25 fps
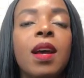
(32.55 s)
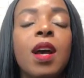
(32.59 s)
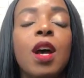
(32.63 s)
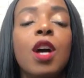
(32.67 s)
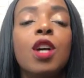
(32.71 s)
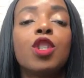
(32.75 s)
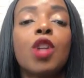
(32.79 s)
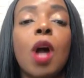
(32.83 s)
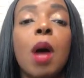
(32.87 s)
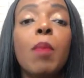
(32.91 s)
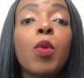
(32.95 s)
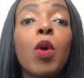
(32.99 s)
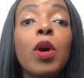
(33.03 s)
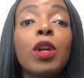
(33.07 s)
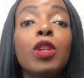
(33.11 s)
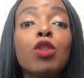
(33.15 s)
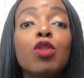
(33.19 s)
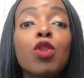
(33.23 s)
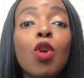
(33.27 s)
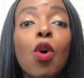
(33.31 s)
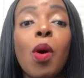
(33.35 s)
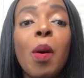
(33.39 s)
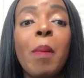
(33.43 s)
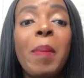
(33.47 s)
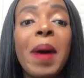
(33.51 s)
So I'm going to
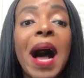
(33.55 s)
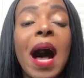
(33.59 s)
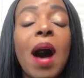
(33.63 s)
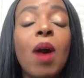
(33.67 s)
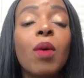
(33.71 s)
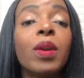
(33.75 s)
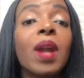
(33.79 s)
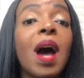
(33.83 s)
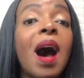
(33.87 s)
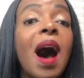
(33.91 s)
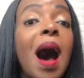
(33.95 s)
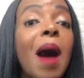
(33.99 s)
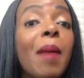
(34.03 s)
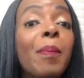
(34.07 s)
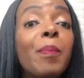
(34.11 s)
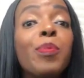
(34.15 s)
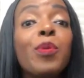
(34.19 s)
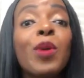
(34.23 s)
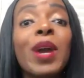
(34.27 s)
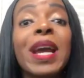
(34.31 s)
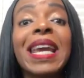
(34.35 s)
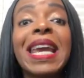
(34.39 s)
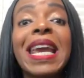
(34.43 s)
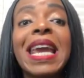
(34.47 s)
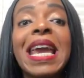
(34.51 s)
talk about
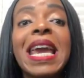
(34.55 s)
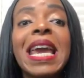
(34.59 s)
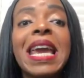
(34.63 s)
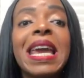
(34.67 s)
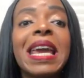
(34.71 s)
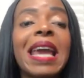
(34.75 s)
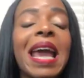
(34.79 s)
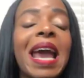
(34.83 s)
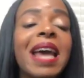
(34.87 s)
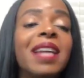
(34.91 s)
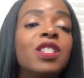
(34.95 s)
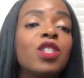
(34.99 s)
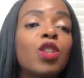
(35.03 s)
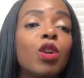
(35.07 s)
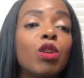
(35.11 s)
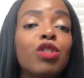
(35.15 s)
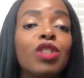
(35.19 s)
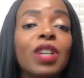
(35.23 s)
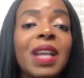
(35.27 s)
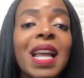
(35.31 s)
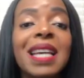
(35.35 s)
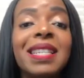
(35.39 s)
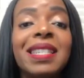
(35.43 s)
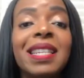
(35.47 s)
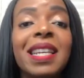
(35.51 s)
upbringing and
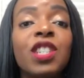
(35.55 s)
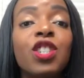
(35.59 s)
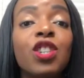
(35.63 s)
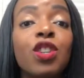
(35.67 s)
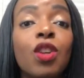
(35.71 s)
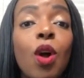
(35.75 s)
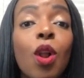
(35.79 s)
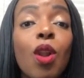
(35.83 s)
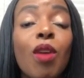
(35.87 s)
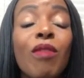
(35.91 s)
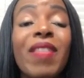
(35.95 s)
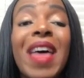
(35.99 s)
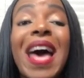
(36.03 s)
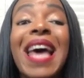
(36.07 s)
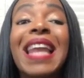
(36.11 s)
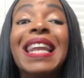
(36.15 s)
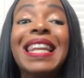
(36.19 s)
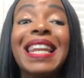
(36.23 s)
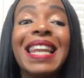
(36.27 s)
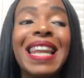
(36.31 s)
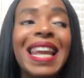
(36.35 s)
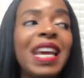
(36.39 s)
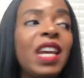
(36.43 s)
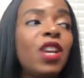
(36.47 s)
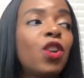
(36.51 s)
socialization, all of that
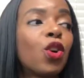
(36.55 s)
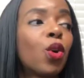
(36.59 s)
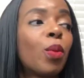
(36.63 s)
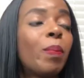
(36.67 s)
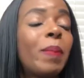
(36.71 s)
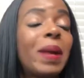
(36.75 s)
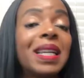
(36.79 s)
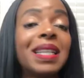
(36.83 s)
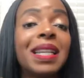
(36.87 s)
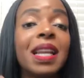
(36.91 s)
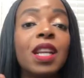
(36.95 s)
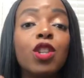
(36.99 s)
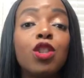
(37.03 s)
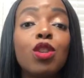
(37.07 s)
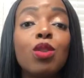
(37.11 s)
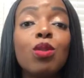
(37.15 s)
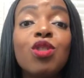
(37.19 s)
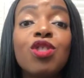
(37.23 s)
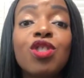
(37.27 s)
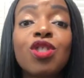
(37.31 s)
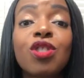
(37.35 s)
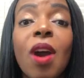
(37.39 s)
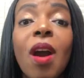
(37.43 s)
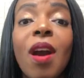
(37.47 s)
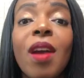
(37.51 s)
later, but to
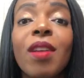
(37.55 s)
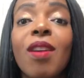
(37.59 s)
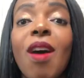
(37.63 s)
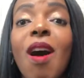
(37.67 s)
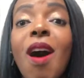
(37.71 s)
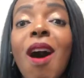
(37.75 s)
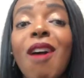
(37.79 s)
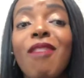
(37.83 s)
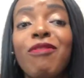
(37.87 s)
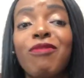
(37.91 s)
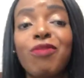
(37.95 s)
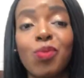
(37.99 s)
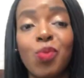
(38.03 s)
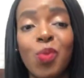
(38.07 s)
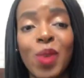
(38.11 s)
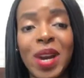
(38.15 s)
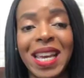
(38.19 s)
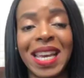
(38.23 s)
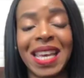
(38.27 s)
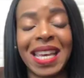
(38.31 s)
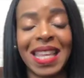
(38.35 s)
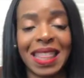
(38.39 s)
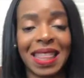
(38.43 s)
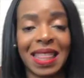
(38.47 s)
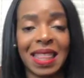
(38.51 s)
start off
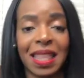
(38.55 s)
with,